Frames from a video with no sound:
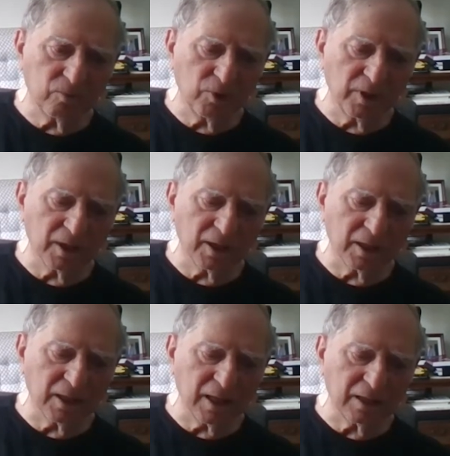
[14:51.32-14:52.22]
we
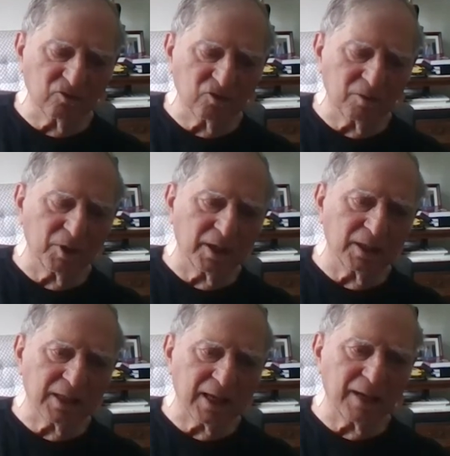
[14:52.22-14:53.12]
uh, had a
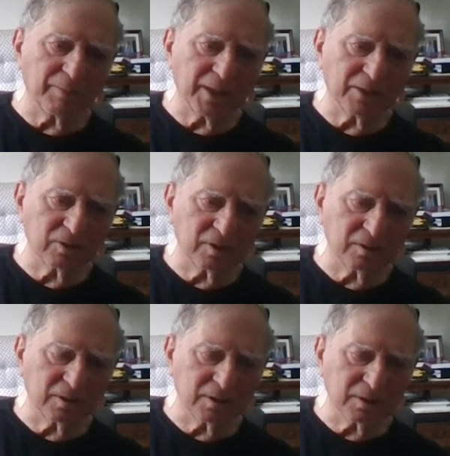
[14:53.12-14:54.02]
simulated camp out the
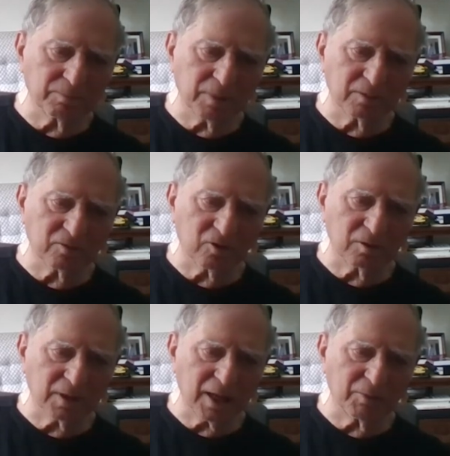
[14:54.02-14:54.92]
place
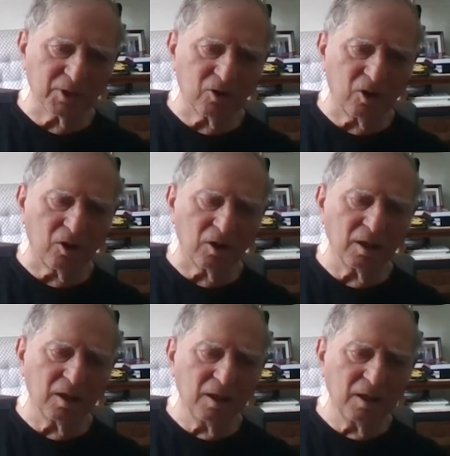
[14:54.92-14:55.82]
called Camp McCall,
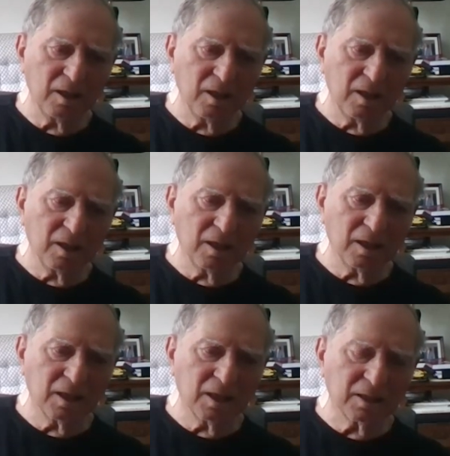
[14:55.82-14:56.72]

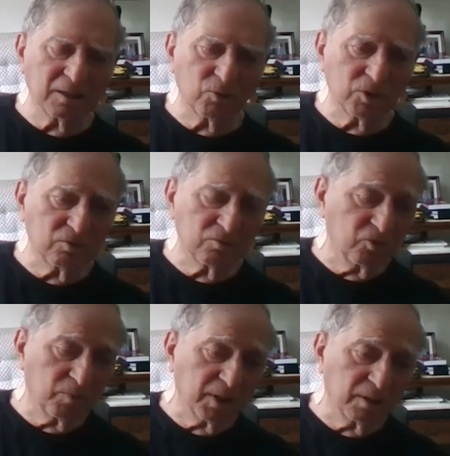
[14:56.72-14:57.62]
and we
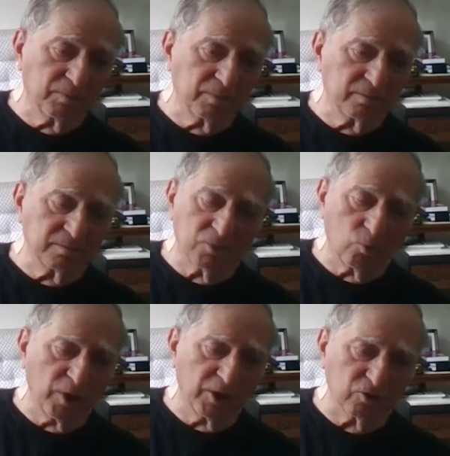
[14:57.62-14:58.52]
spent a
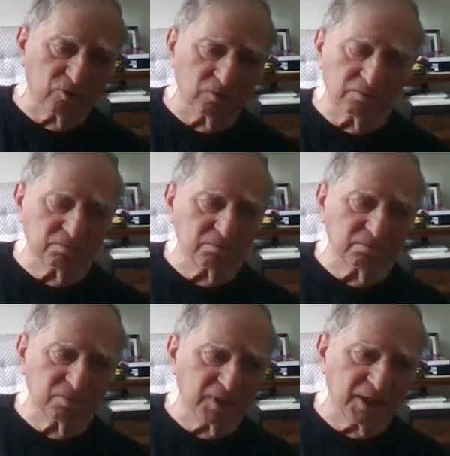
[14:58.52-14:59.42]
week or
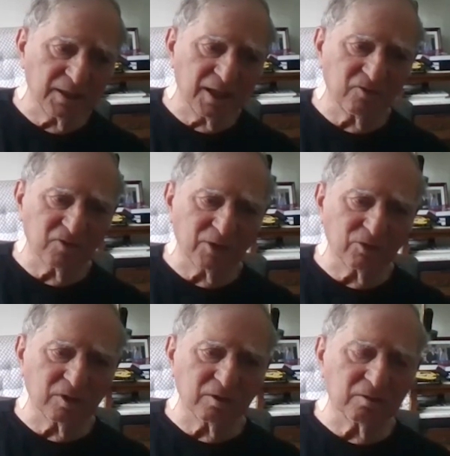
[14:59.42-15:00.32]
ten days out
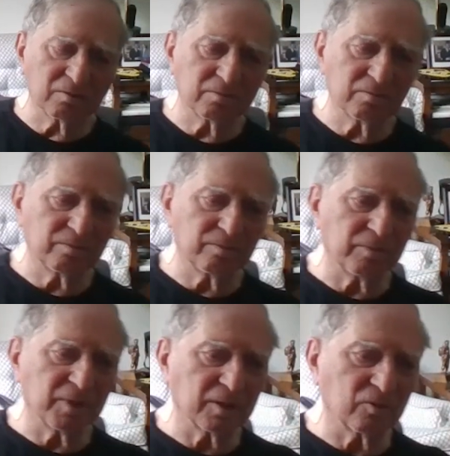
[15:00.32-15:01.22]
there,
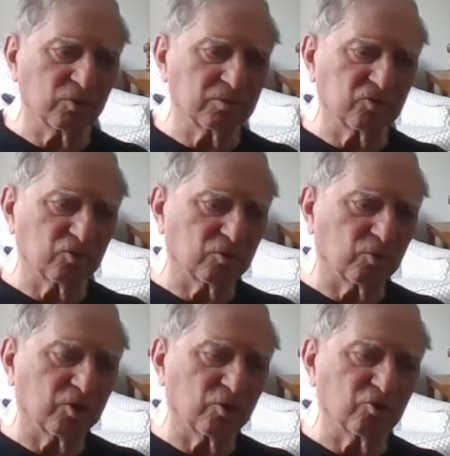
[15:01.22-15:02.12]
uh, sort of
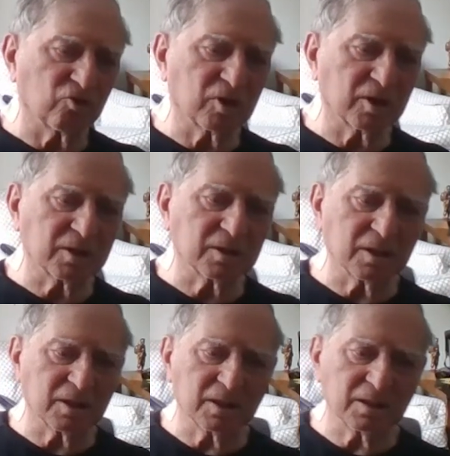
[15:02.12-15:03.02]
rehearsing and,
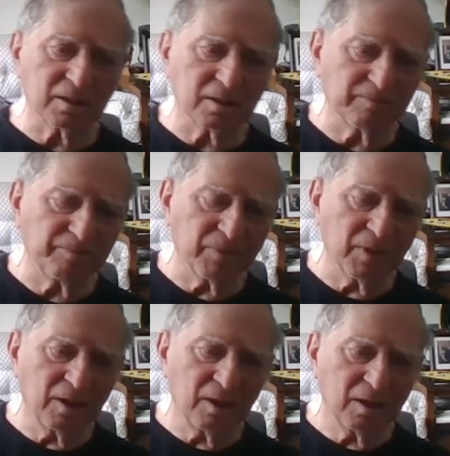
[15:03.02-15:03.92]
and
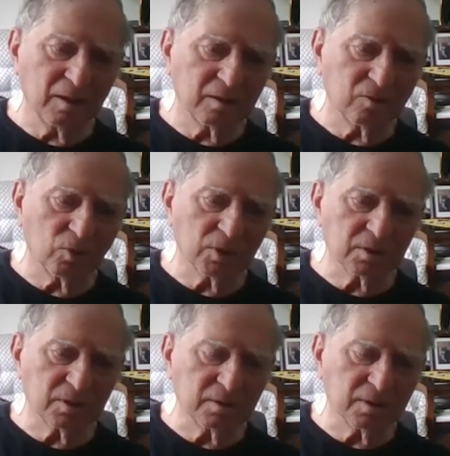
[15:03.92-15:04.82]
would
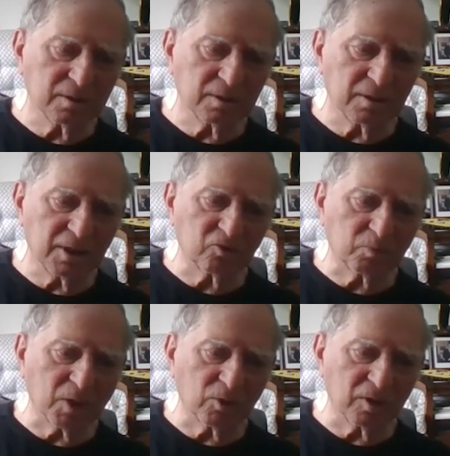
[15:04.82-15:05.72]

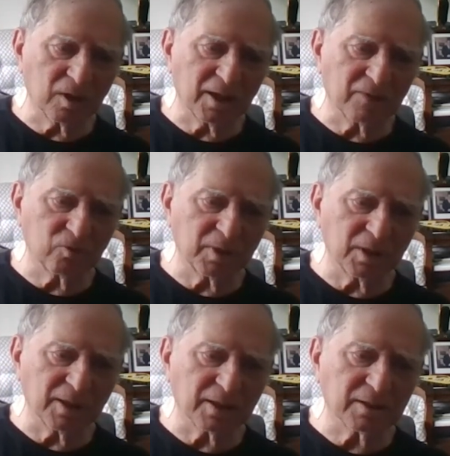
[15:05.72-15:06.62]
explain what the life would be
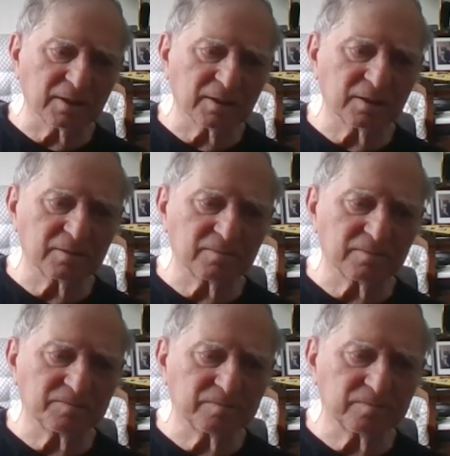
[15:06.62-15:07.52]
like.
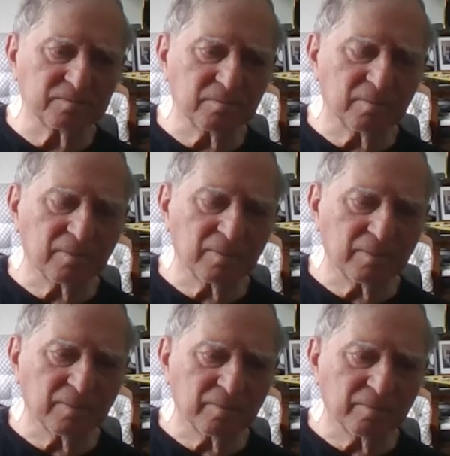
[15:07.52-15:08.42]
Mm -hmm.
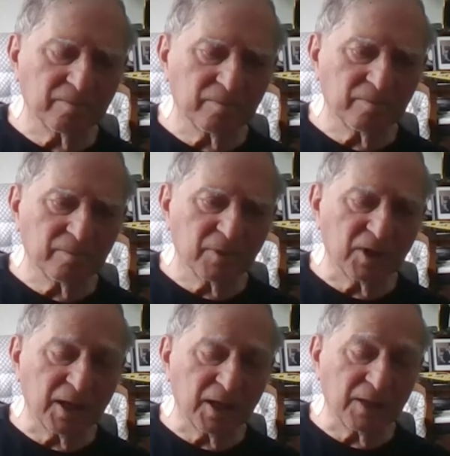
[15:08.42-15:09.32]

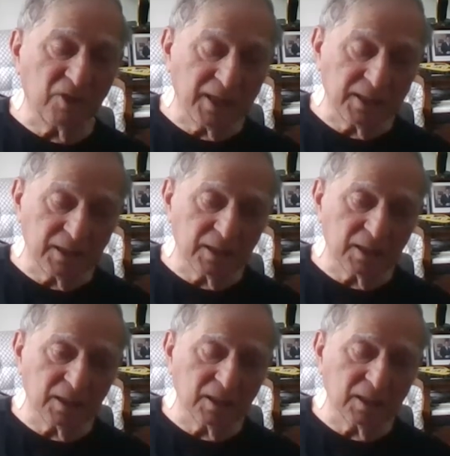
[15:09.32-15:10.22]
Then, then
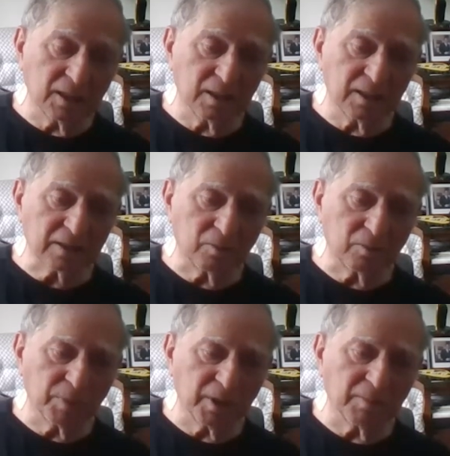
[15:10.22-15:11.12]
uh, that
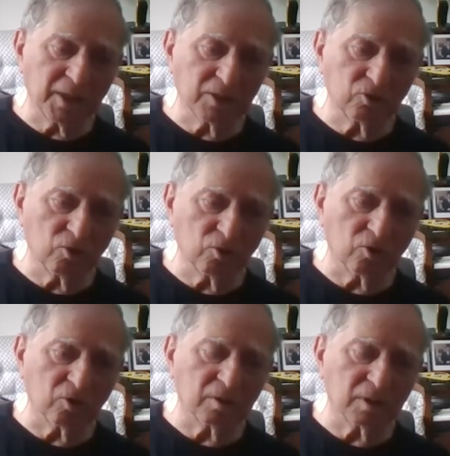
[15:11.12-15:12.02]
completed my
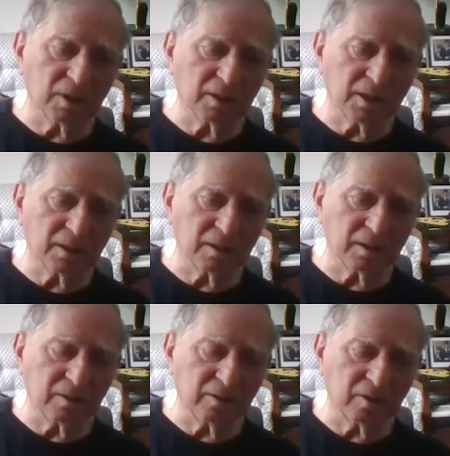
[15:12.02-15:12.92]
tour, and uh,
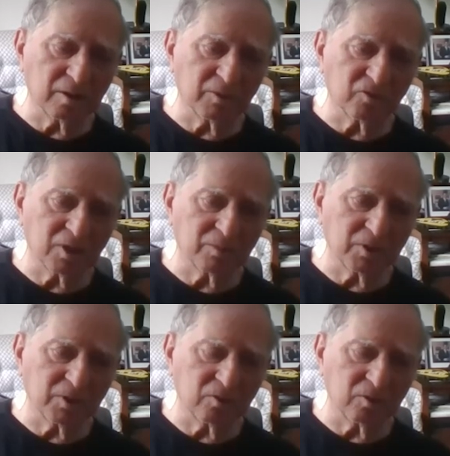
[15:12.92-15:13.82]
the Army sent
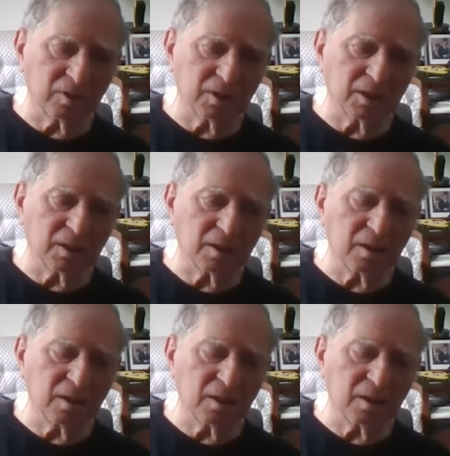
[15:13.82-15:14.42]
me to the uh,